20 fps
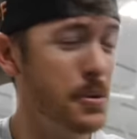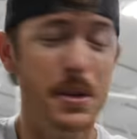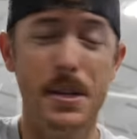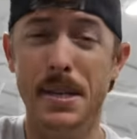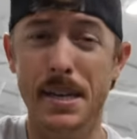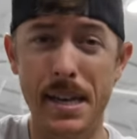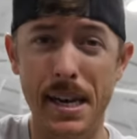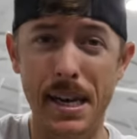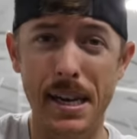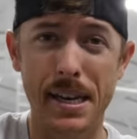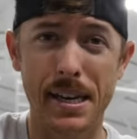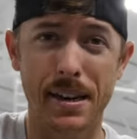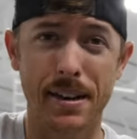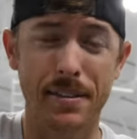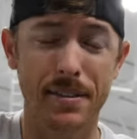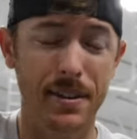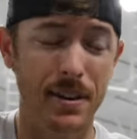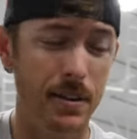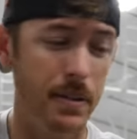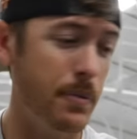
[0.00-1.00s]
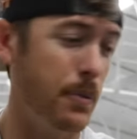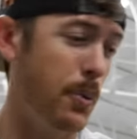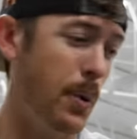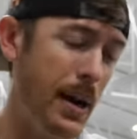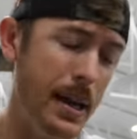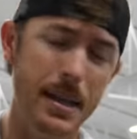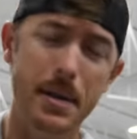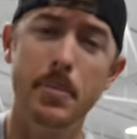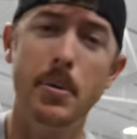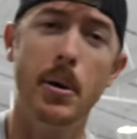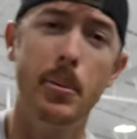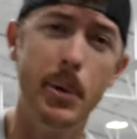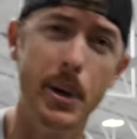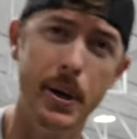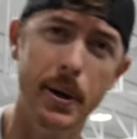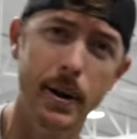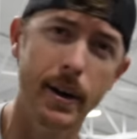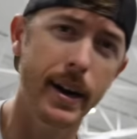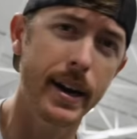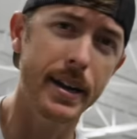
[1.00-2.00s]
today and I thought while I'm up
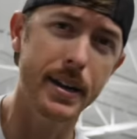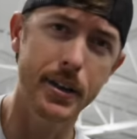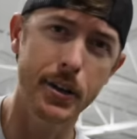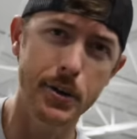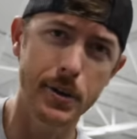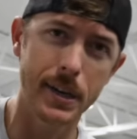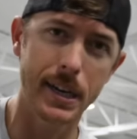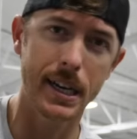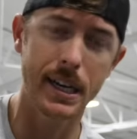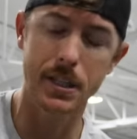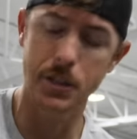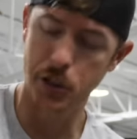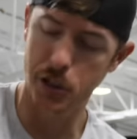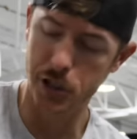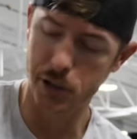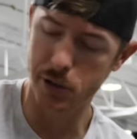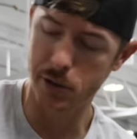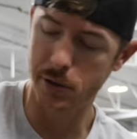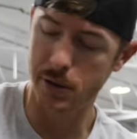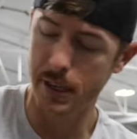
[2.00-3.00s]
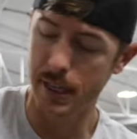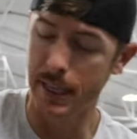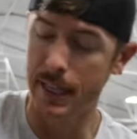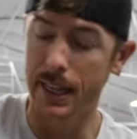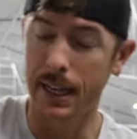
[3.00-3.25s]
here at Googan HQ